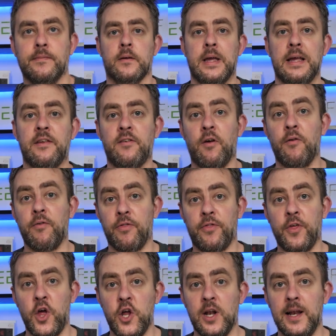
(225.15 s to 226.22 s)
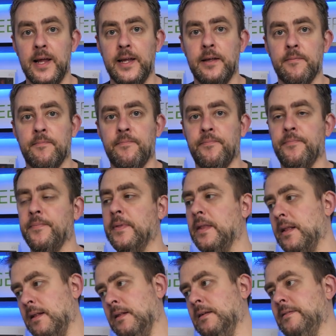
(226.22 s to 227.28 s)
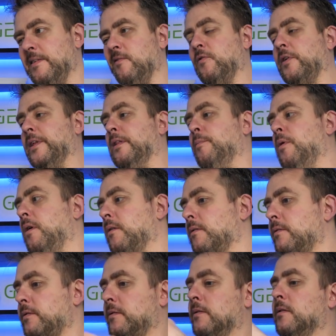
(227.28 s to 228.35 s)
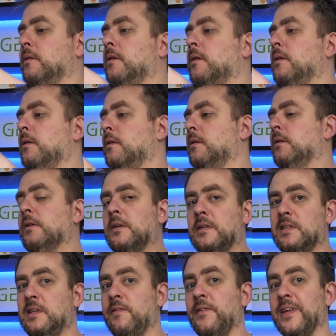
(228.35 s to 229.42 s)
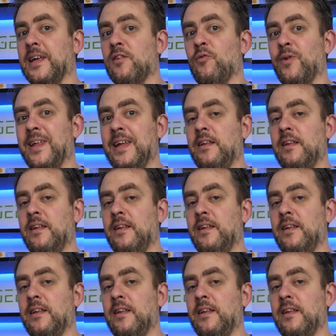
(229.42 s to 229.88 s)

Okay, so thirdly, let's have a look in the box. Let's see if you can guess what it